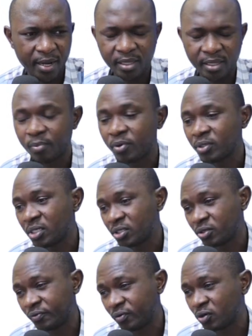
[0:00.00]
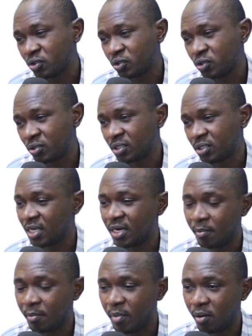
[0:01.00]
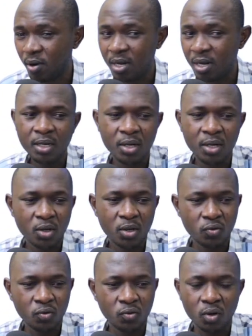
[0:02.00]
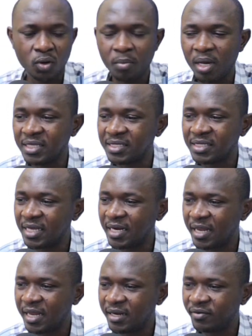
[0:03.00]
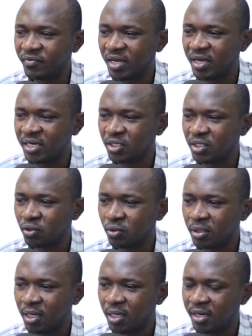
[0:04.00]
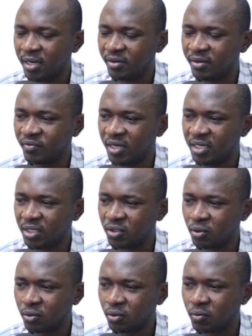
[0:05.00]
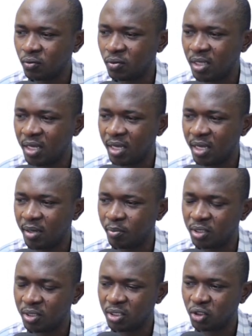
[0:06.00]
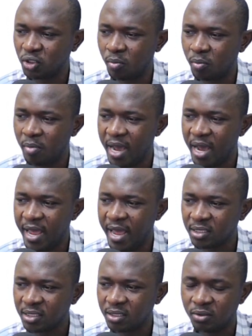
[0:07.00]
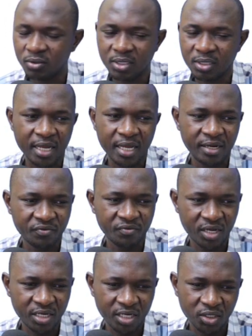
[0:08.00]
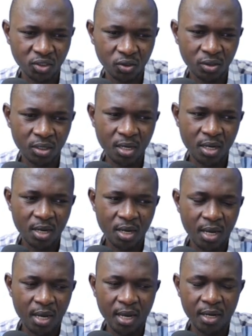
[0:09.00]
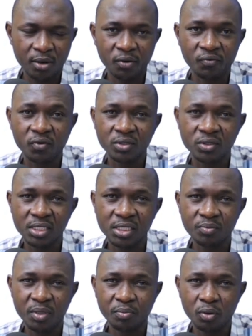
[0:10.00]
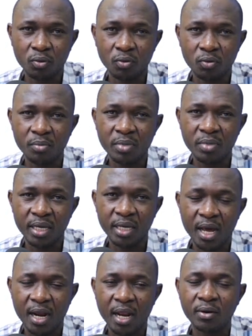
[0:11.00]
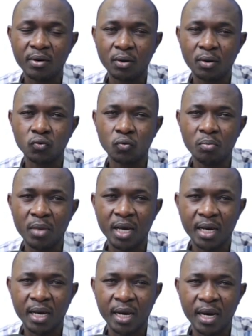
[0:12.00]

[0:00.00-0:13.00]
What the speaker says: The process of auction sale. Number 1, you normally send an invitation to the potential buyers. You send an invitation. And of course, these people will be allowed now to make